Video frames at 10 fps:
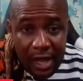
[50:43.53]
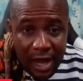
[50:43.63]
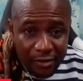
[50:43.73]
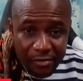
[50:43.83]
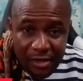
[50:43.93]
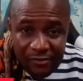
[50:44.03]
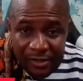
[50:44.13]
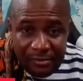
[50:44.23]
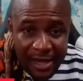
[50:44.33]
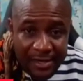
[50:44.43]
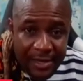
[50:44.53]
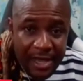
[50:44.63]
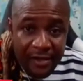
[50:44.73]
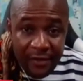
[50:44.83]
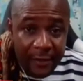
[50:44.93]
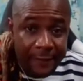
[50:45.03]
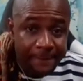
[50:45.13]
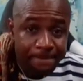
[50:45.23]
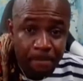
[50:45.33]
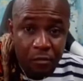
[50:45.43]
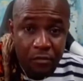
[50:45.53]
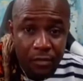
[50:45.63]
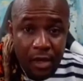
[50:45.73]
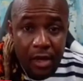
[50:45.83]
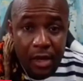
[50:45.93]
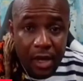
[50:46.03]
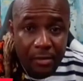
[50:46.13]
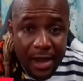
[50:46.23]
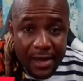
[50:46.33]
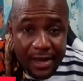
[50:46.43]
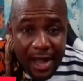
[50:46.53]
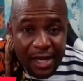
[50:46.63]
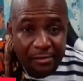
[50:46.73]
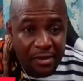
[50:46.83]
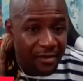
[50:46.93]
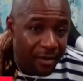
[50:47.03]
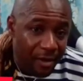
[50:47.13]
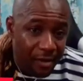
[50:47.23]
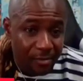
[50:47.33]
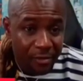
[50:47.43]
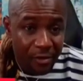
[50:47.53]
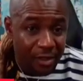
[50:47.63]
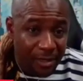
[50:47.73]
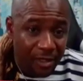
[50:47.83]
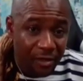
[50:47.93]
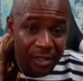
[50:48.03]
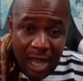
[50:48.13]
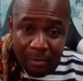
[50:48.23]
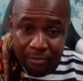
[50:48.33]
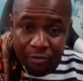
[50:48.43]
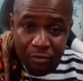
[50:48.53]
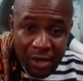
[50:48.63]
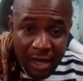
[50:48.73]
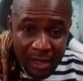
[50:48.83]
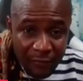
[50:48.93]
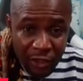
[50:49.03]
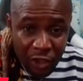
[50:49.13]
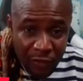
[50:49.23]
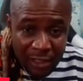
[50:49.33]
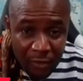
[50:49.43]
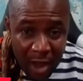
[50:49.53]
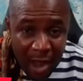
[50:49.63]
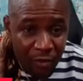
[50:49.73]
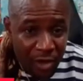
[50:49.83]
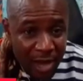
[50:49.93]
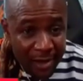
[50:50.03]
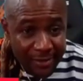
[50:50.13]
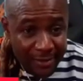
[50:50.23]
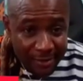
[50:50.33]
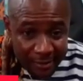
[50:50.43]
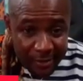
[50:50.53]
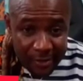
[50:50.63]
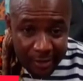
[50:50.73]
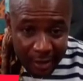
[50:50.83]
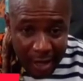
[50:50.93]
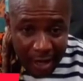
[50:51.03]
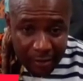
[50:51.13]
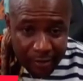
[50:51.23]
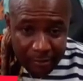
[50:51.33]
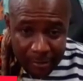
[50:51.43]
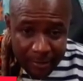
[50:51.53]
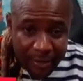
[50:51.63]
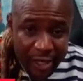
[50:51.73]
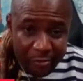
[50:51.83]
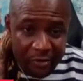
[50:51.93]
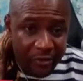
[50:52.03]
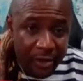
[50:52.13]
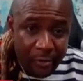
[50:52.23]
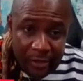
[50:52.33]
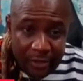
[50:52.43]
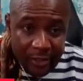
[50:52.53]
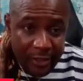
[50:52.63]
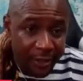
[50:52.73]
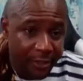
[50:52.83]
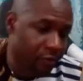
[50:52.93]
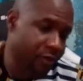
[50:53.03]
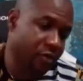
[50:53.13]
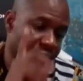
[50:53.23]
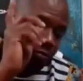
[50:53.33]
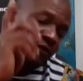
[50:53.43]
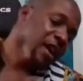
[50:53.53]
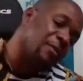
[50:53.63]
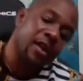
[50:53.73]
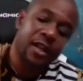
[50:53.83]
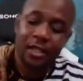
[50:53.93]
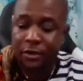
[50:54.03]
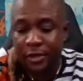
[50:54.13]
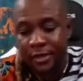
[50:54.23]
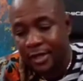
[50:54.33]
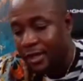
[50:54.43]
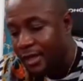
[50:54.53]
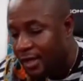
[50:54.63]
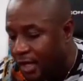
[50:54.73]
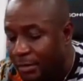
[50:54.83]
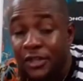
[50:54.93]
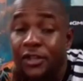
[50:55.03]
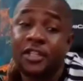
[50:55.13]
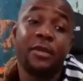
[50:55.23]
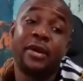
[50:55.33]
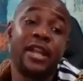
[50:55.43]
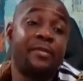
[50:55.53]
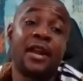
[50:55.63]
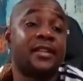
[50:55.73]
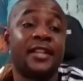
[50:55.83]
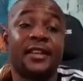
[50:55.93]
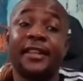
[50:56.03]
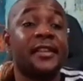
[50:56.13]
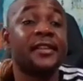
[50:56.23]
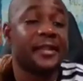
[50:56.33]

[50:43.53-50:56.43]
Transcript: admin my dege wona. He might admin or because he might only have well, you know, say, well, I'm going ha, he might admin or I'm only clean okay, not to be a because my trust in a panic can take like 3